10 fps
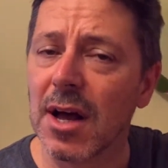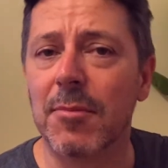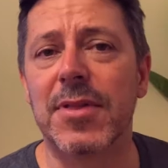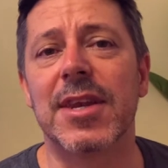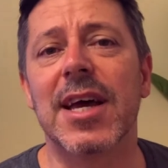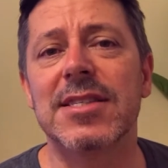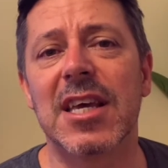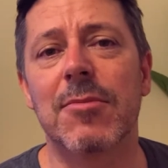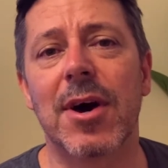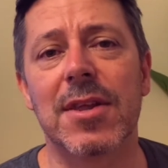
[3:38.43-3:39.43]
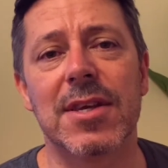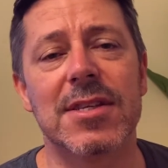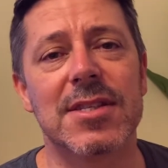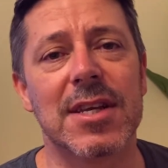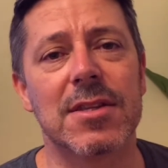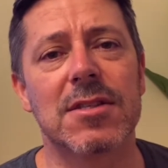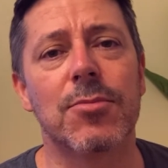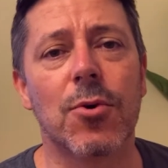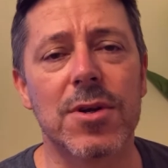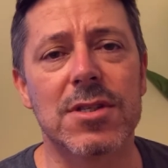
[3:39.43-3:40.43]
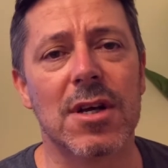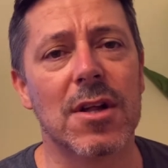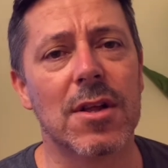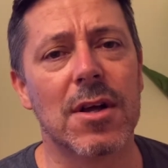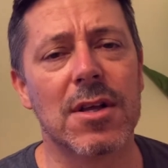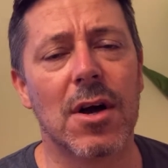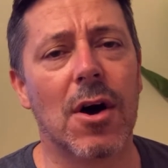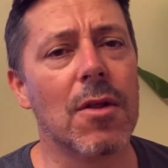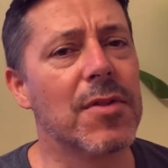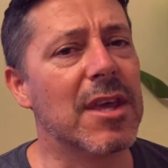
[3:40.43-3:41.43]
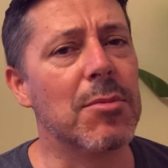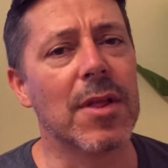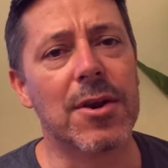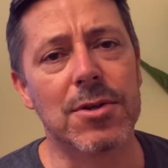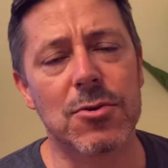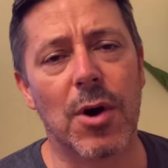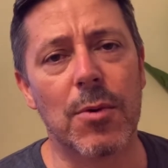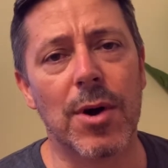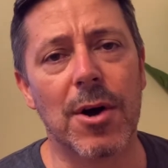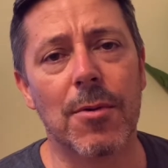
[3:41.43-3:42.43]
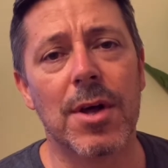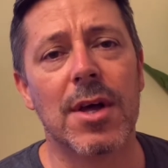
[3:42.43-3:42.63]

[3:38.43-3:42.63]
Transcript: But the nice thing about it is that it supports all of the emulators quite well.